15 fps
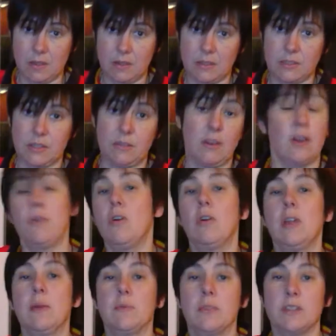So now all
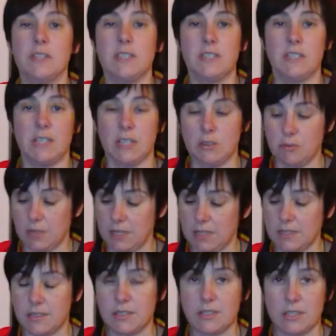I'm going to do
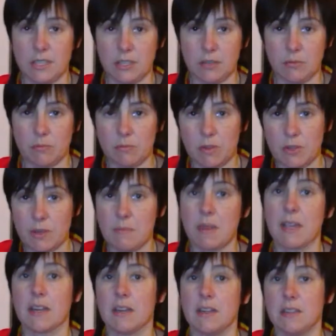is to run the
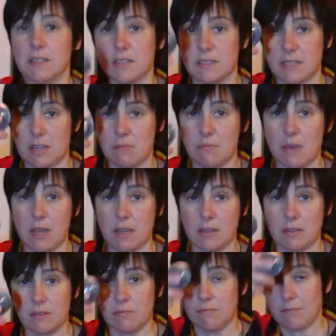magnet down
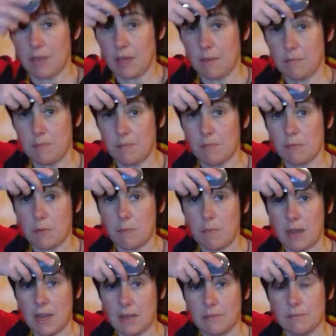from
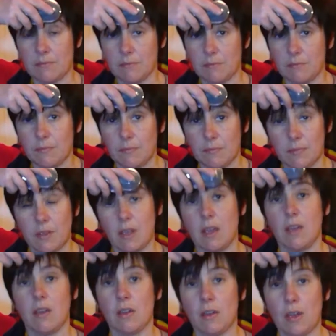my
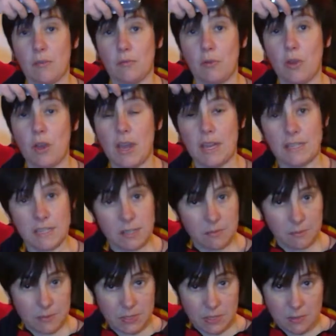forehead
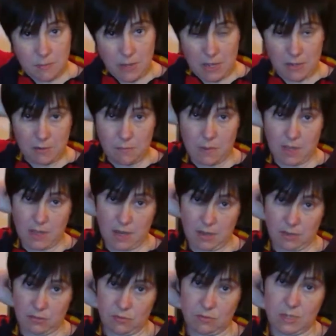to the back of my
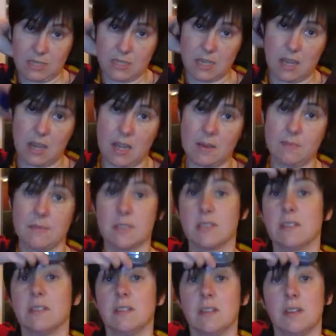neck 3
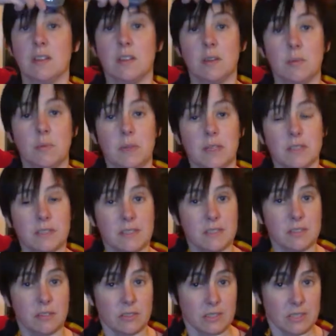times, because
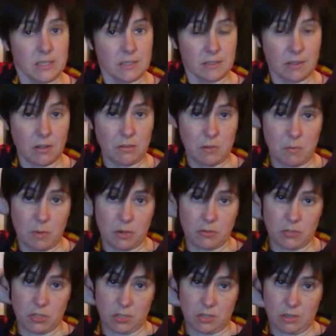it's Ozzy's own
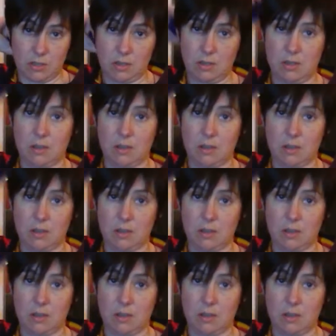emotion,